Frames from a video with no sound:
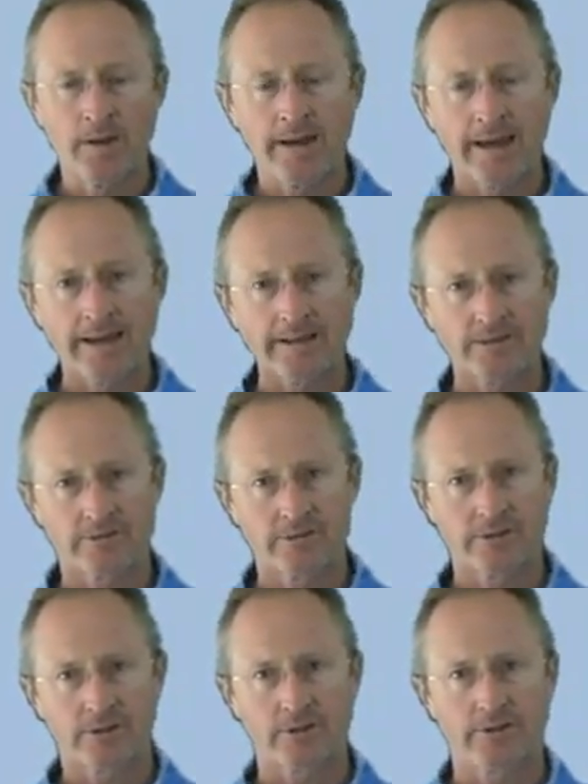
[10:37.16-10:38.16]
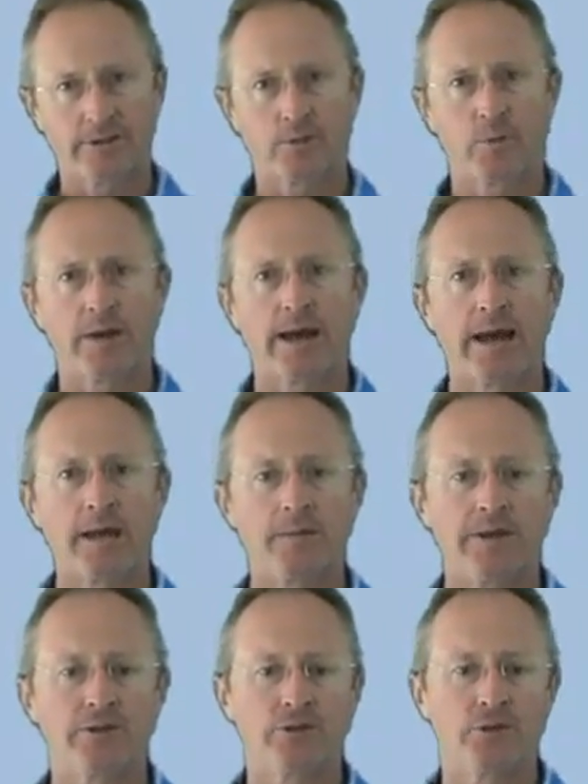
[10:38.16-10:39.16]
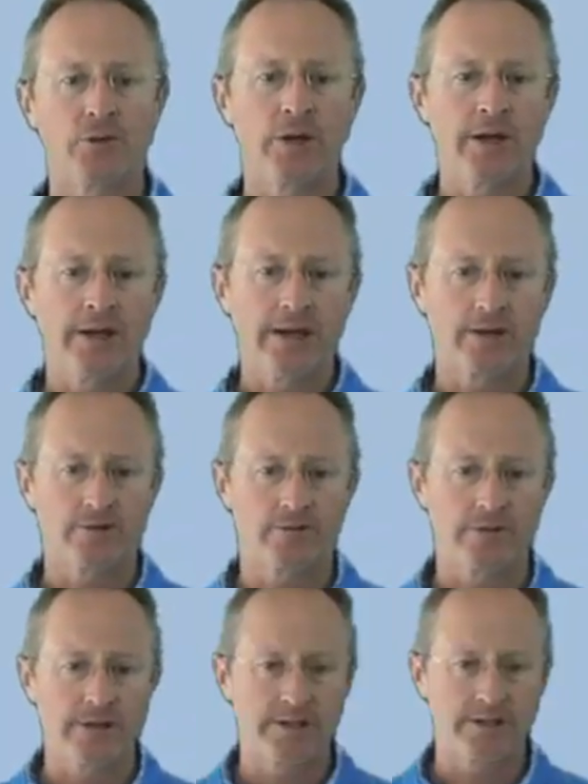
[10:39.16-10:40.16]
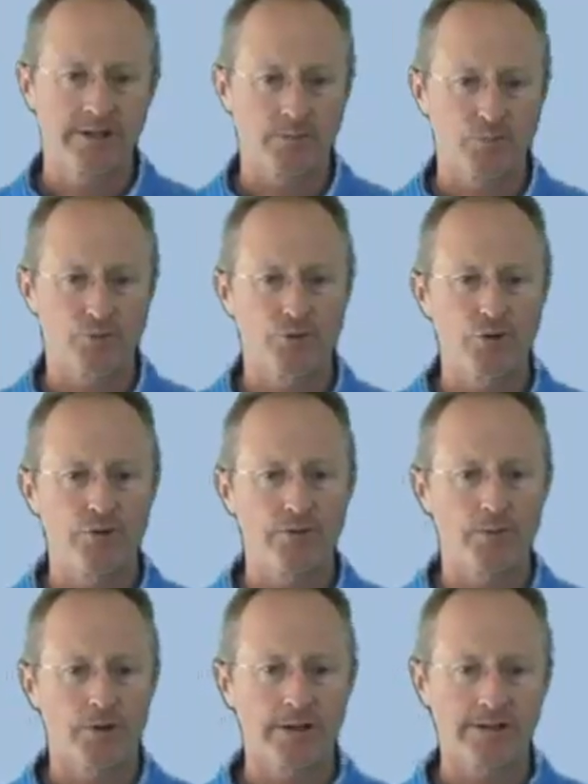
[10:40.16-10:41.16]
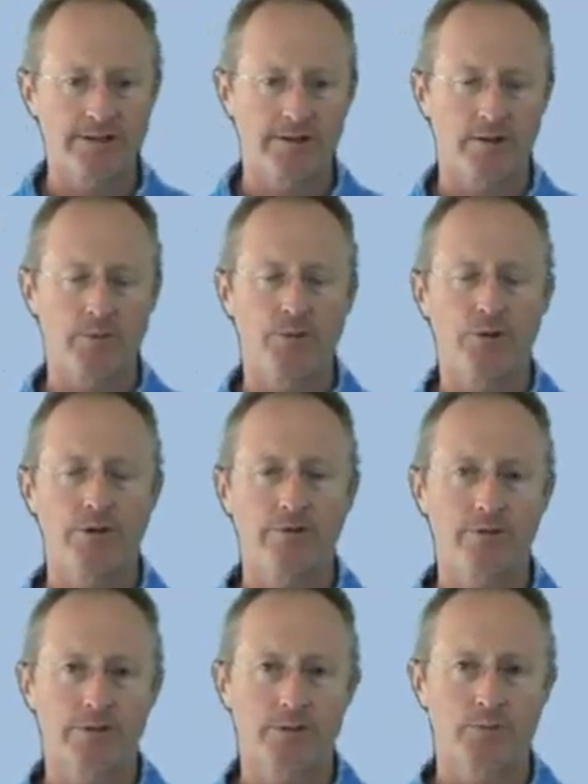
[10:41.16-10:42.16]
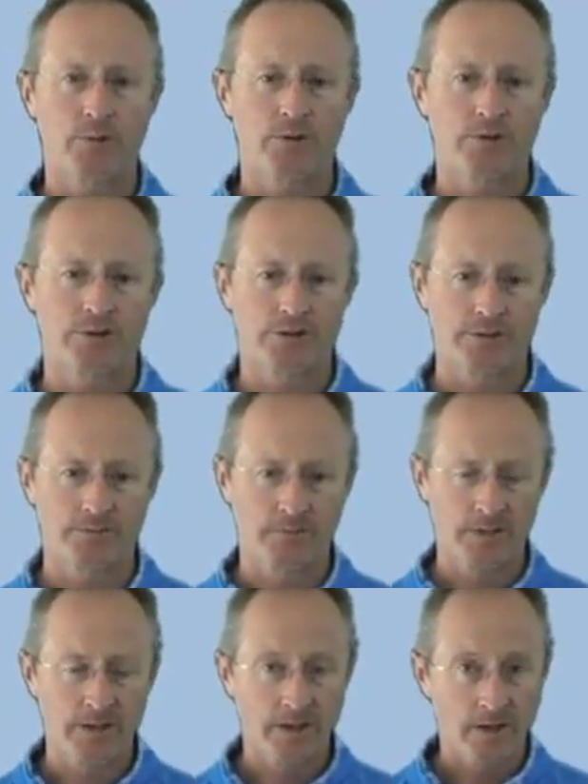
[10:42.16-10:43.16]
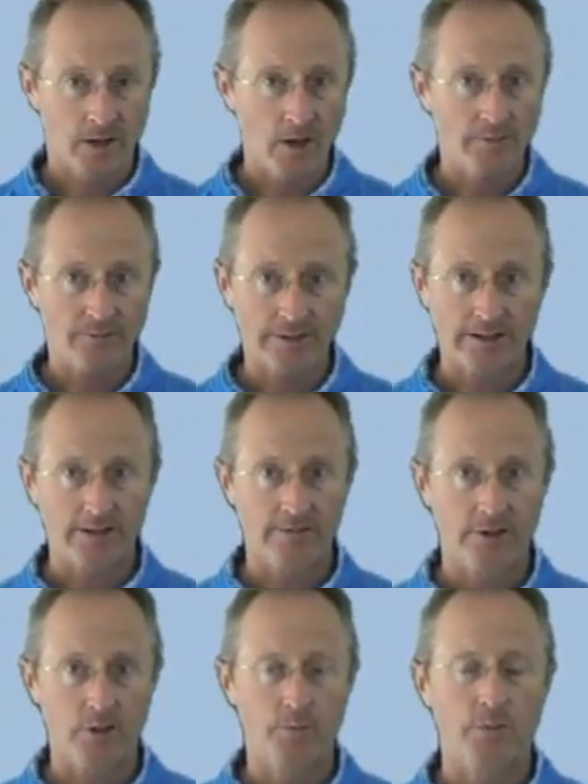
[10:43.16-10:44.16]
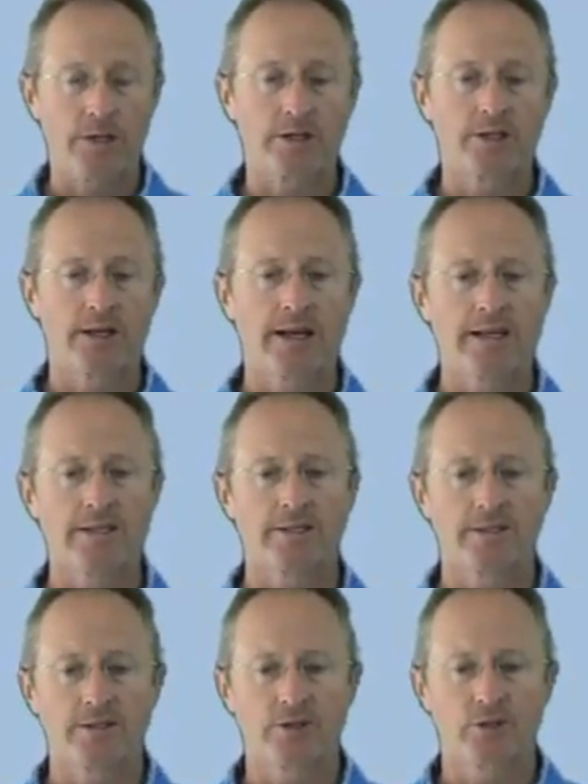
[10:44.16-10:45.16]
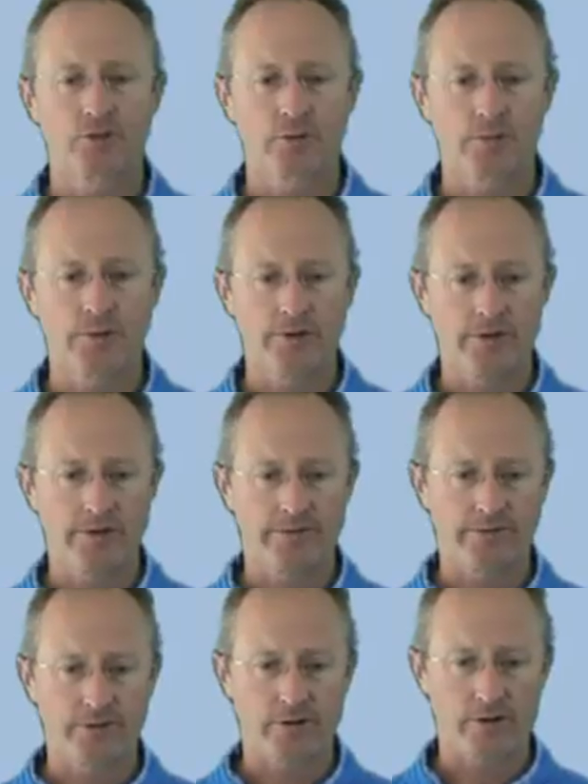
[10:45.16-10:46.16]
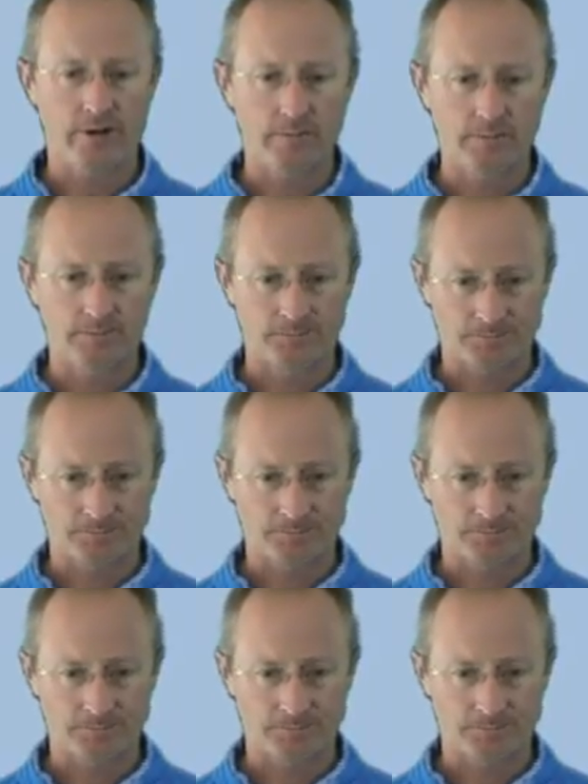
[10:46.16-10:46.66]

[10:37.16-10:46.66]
And as a result of this, we're aiming to increase and improve your body's therapeutic response, hopefully giving you bigger changes in a shorter period of time.